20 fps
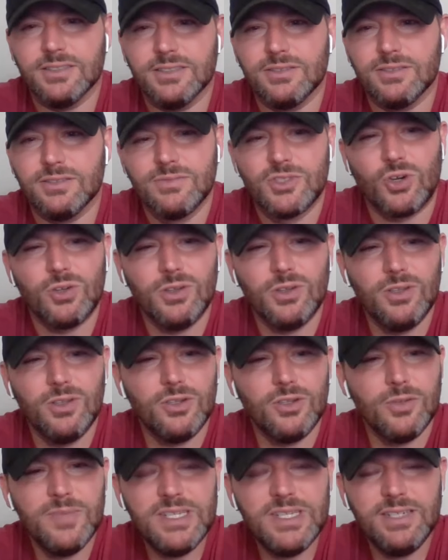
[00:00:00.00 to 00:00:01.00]
they can
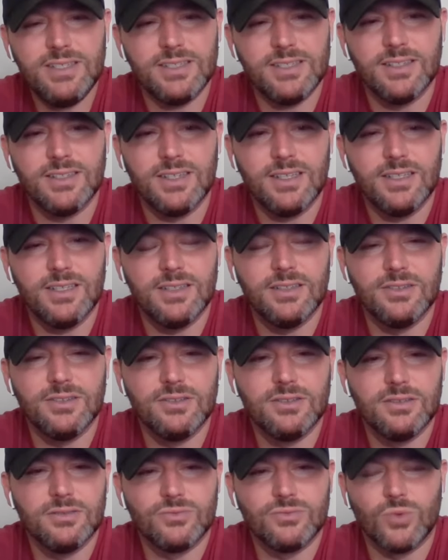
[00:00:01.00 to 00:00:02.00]
struggle a little bit
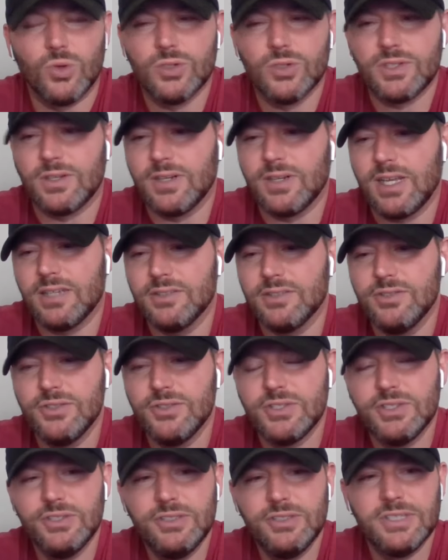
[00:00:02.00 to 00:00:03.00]
in, in
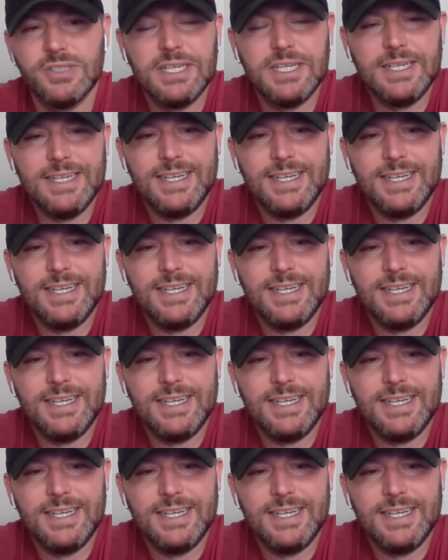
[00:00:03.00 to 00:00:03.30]
roles they're not.